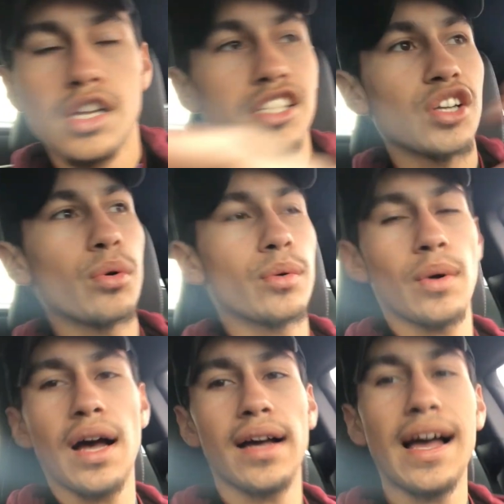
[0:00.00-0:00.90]
So
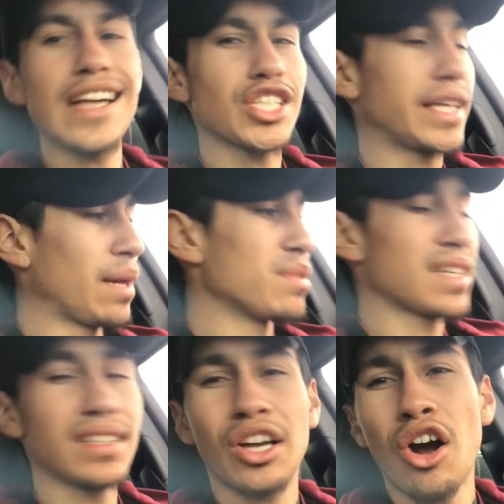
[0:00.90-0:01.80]
I actually came
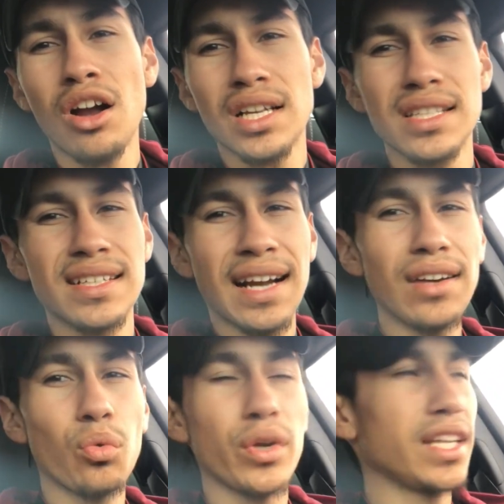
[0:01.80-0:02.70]
inside the car because it's
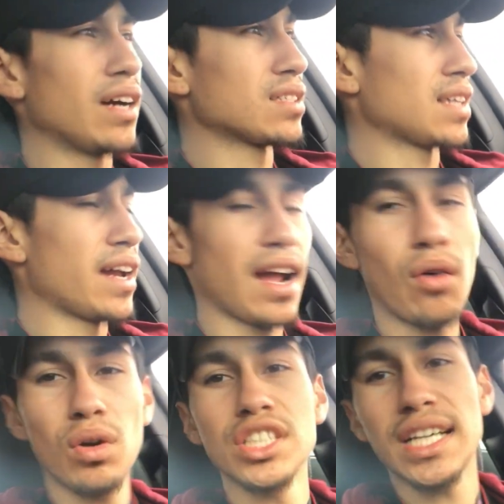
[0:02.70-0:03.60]
kind of windy outside. I
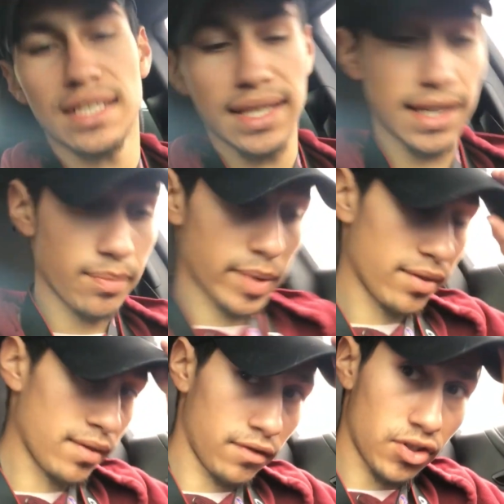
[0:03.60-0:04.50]
want you guys to hear me.
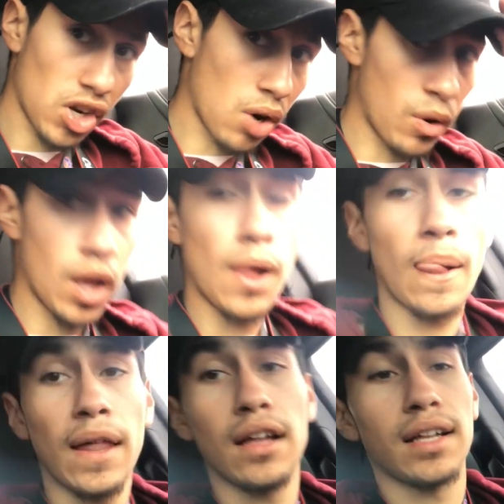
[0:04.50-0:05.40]
So,
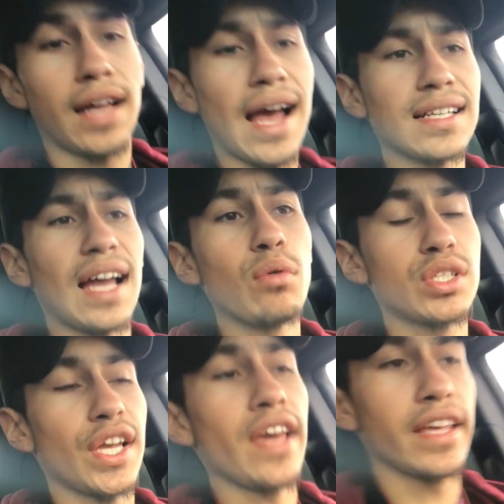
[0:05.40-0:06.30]
as I
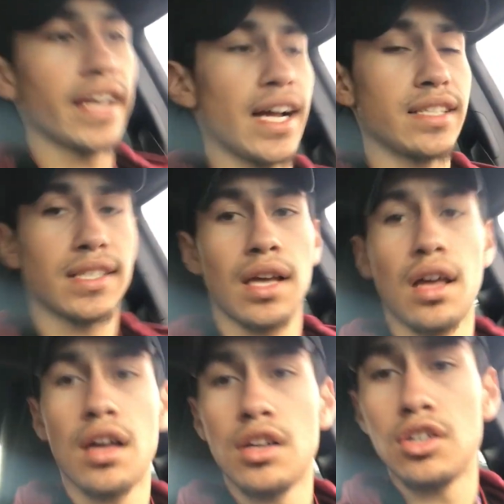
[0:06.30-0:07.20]
was saying, you guys,
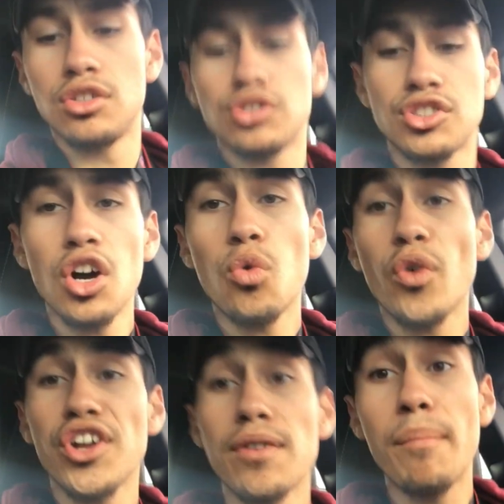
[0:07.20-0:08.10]
so
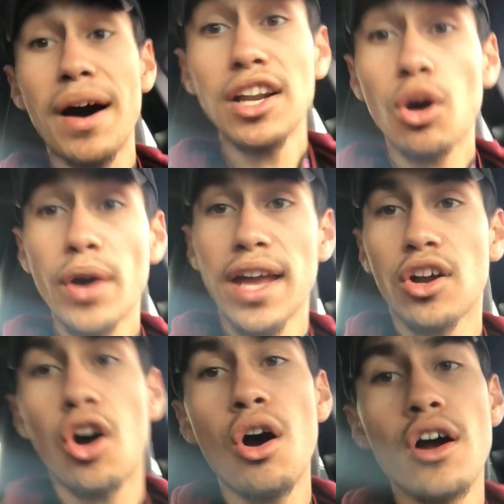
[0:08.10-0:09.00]
when you're about to go get a
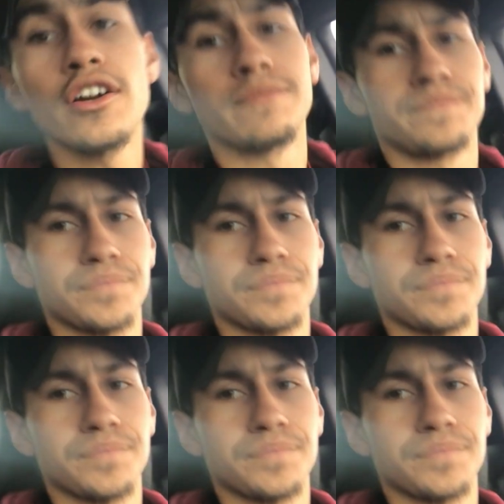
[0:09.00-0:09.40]
car,